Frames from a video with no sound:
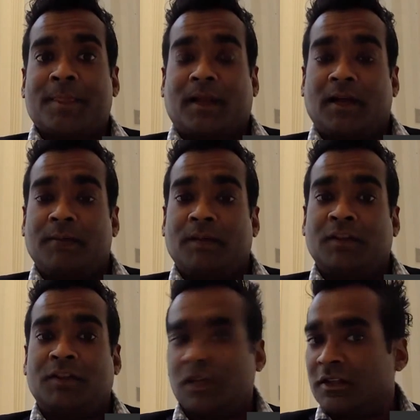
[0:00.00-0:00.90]
a
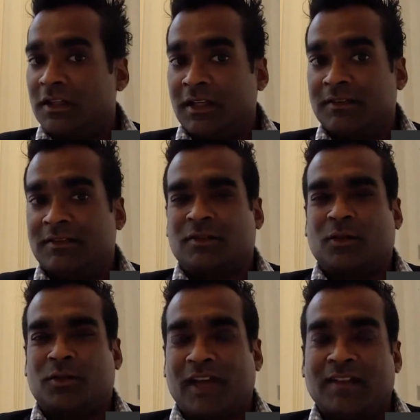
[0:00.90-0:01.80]
journalist, a sort
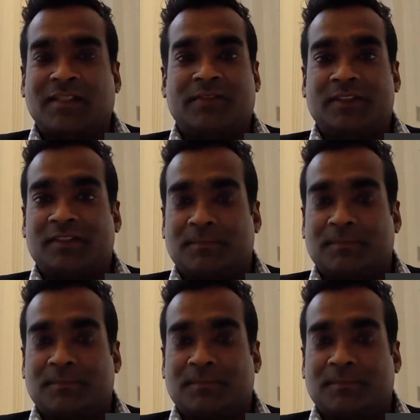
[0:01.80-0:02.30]
of activist